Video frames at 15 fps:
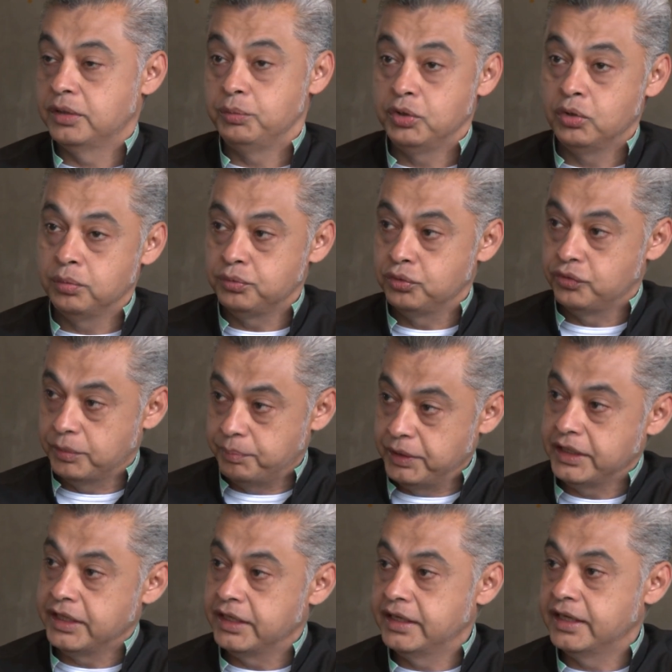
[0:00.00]
And we hope to
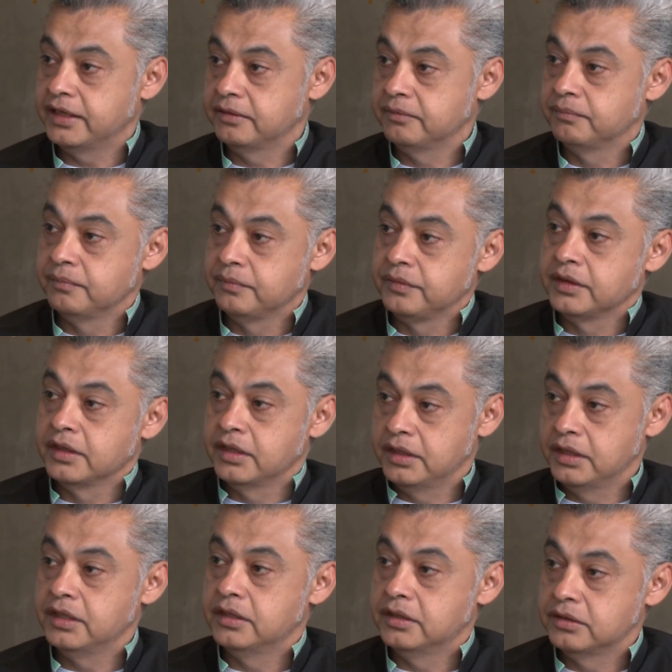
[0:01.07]
replicate that
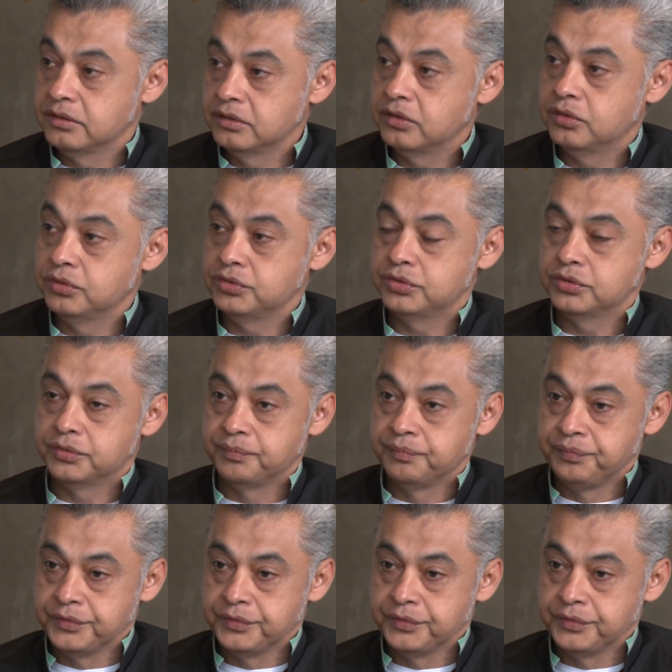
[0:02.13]
here also.